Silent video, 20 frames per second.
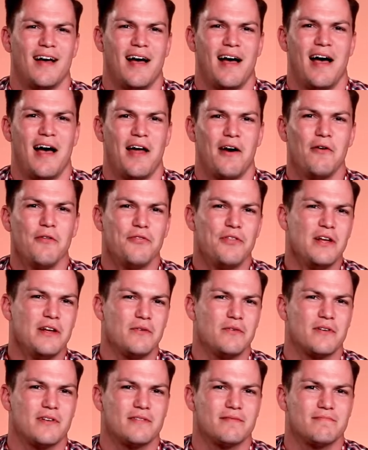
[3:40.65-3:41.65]
I don't
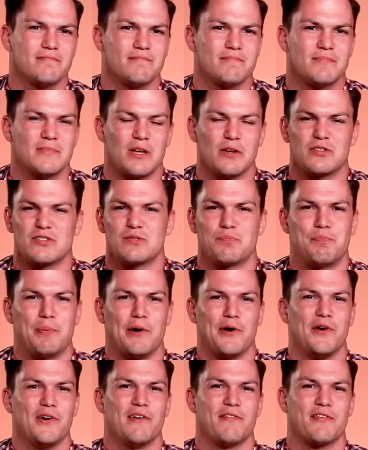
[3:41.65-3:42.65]
think the
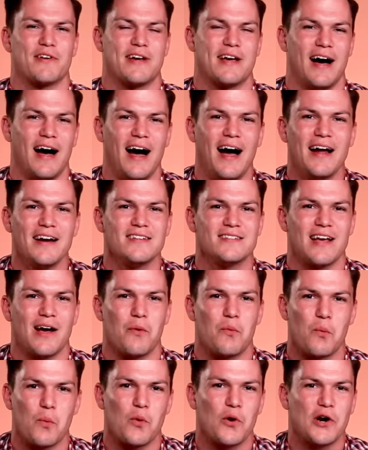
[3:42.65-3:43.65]
Spirit of God is
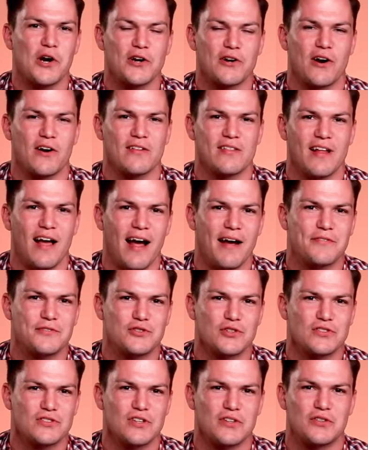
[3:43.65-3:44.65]
at work in our
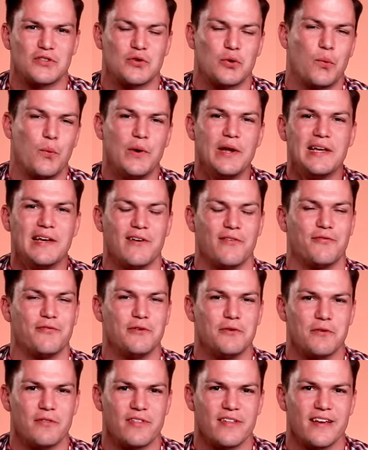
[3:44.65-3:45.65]
lives just to tweak a
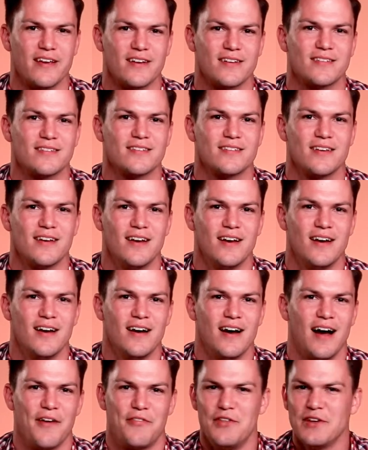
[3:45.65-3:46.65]
few things.
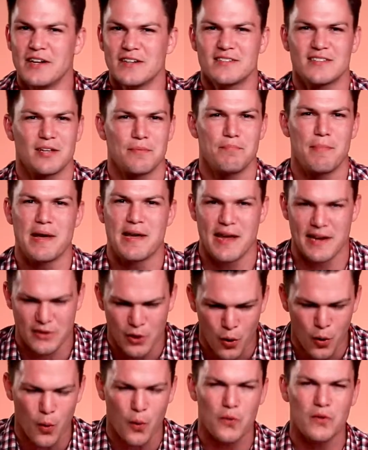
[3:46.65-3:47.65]
I think it's to make a
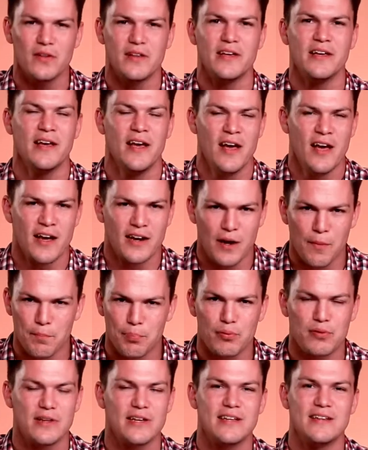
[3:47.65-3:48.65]
totally,
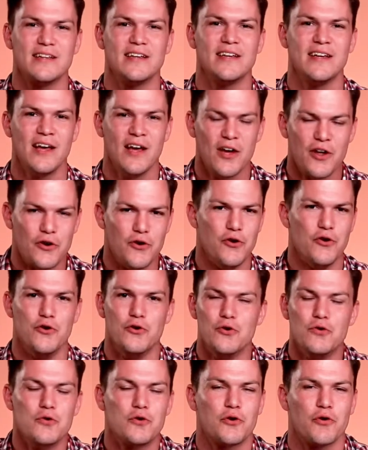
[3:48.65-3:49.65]
completely
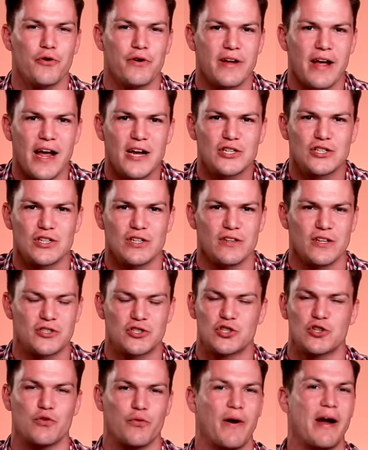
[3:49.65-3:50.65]
new creation, the
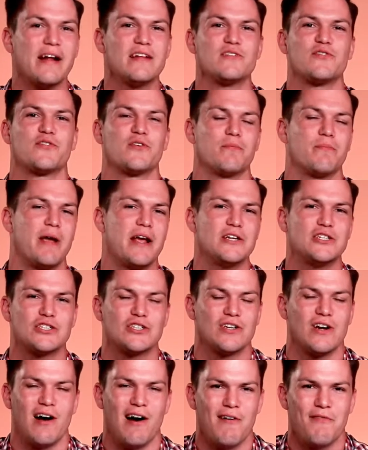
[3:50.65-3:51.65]

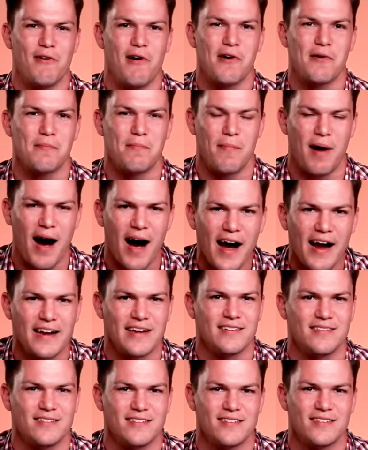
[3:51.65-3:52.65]
transformation of our
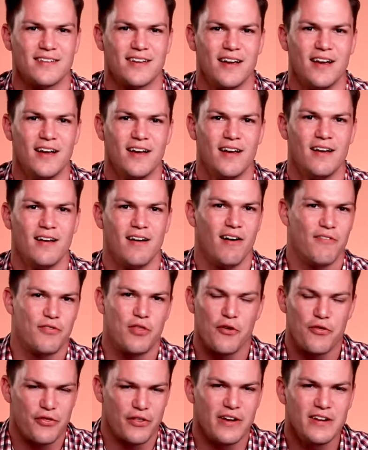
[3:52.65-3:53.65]
minds, of
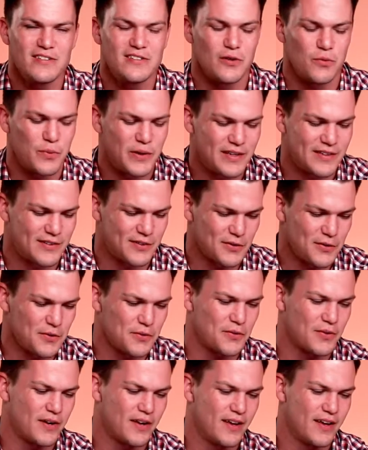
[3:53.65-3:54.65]
the things that we
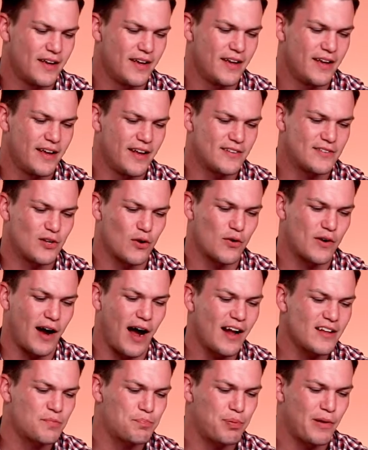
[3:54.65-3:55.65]
do. And so
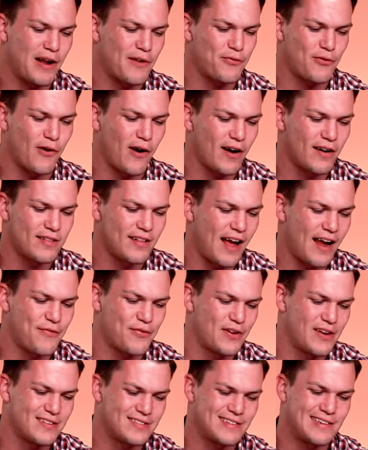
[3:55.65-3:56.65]
God's plan for our
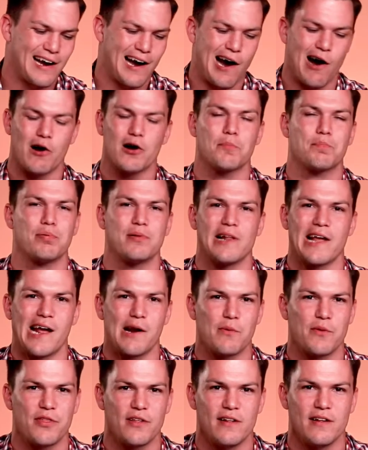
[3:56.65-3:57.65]
life isn't our
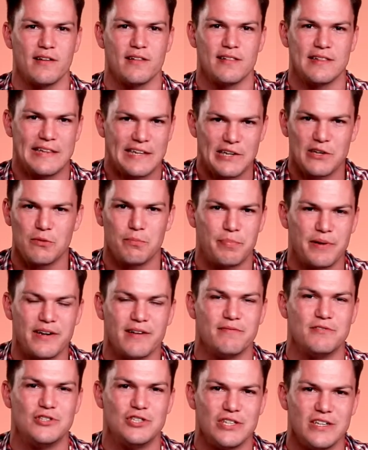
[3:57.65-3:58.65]
plan with a little
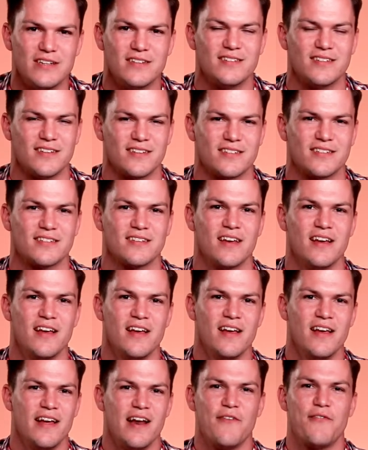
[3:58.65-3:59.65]
bit of Jesus.
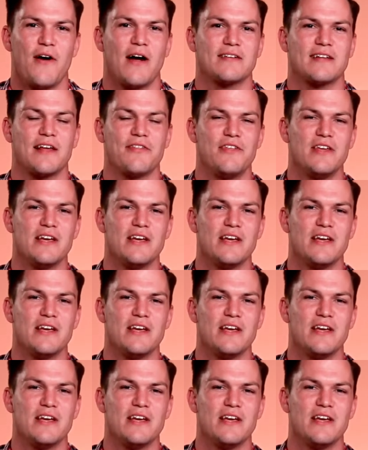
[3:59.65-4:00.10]
In fact, I